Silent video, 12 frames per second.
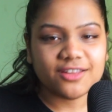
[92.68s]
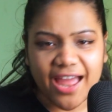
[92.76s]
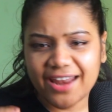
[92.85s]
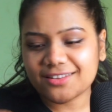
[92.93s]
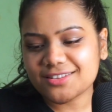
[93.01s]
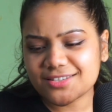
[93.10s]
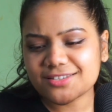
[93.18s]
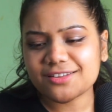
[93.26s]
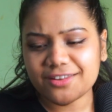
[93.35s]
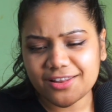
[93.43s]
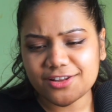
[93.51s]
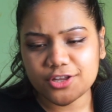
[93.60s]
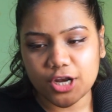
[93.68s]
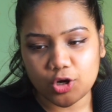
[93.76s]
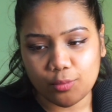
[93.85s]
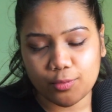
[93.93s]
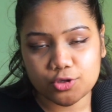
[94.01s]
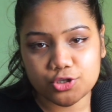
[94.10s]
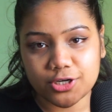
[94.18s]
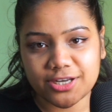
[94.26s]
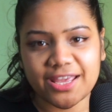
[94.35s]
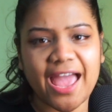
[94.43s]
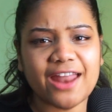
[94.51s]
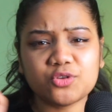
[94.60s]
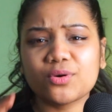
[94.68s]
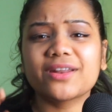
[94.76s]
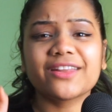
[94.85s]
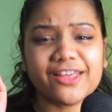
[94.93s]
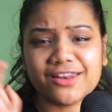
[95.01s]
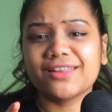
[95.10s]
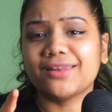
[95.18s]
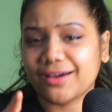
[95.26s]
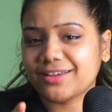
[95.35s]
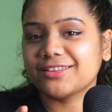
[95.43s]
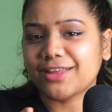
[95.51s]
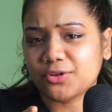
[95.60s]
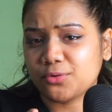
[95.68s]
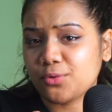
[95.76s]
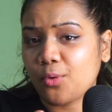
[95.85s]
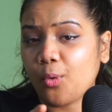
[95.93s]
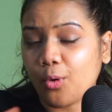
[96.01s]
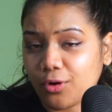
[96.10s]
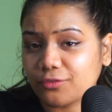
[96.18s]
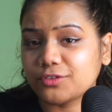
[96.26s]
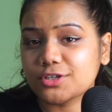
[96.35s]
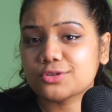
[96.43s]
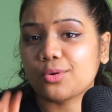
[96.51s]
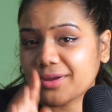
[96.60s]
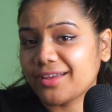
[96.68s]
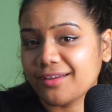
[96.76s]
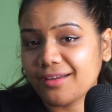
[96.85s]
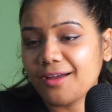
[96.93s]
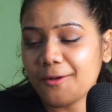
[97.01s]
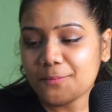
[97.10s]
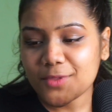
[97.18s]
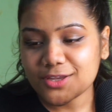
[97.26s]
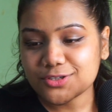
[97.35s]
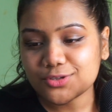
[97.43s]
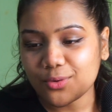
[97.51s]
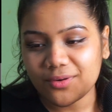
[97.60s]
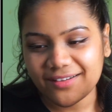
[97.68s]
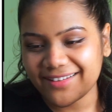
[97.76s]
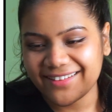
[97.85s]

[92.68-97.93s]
And this is a really great opportunity and you are really lucky that you know all of these, okay. So